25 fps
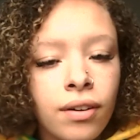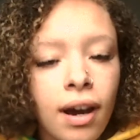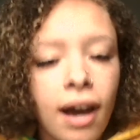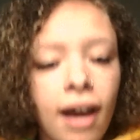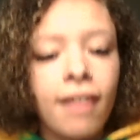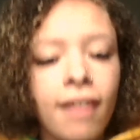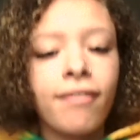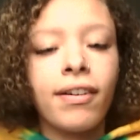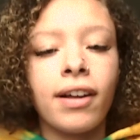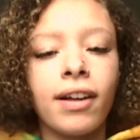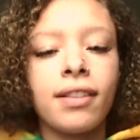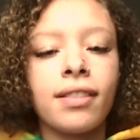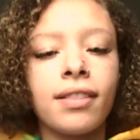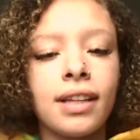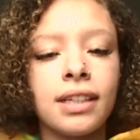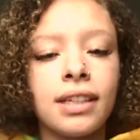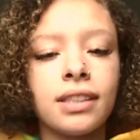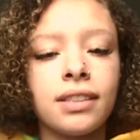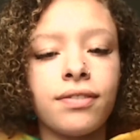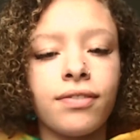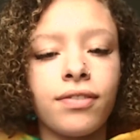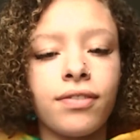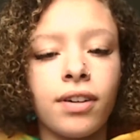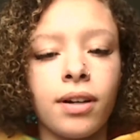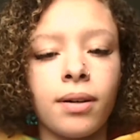I found this
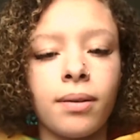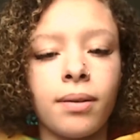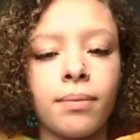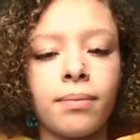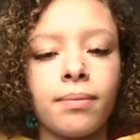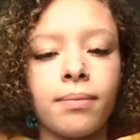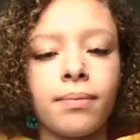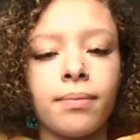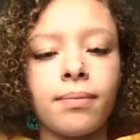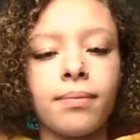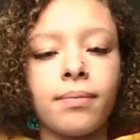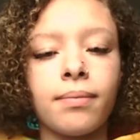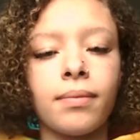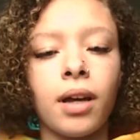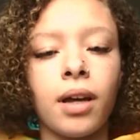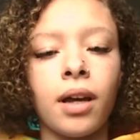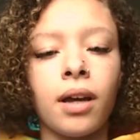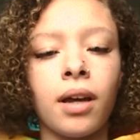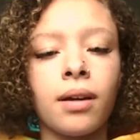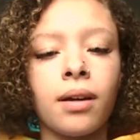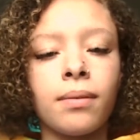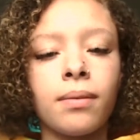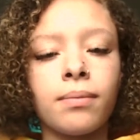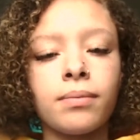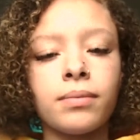from
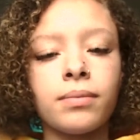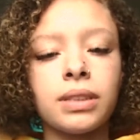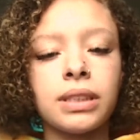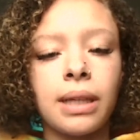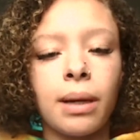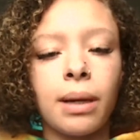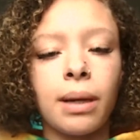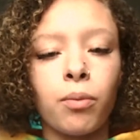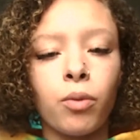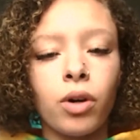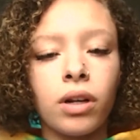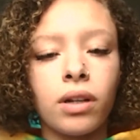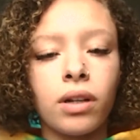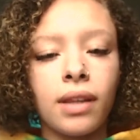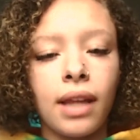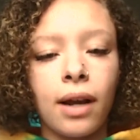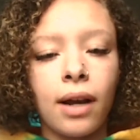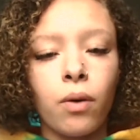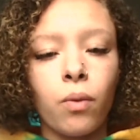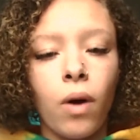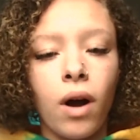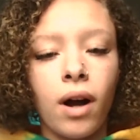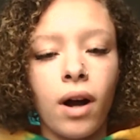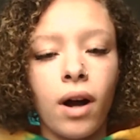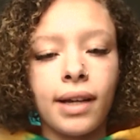someone like
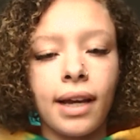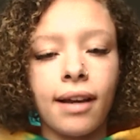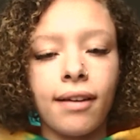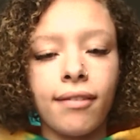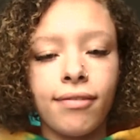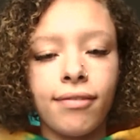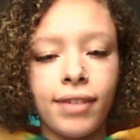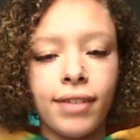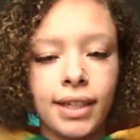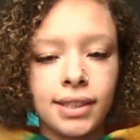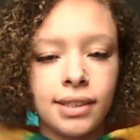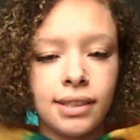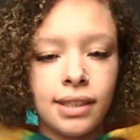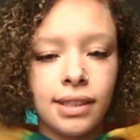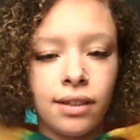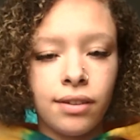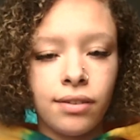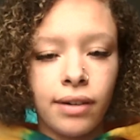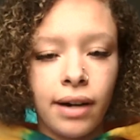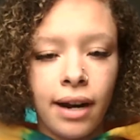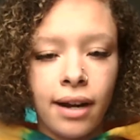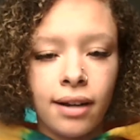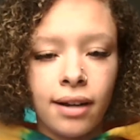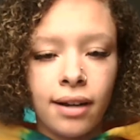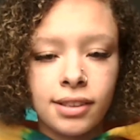walking festy
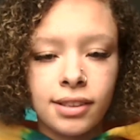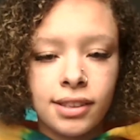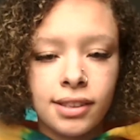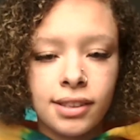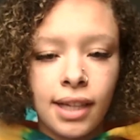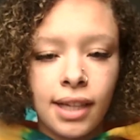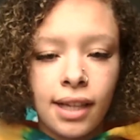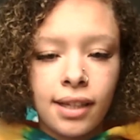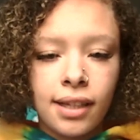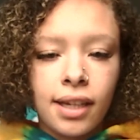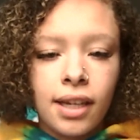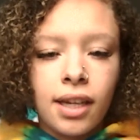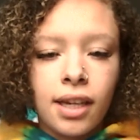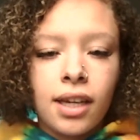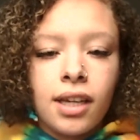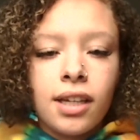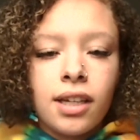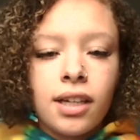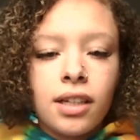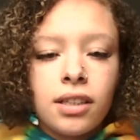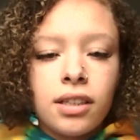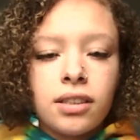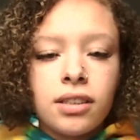ground selling it.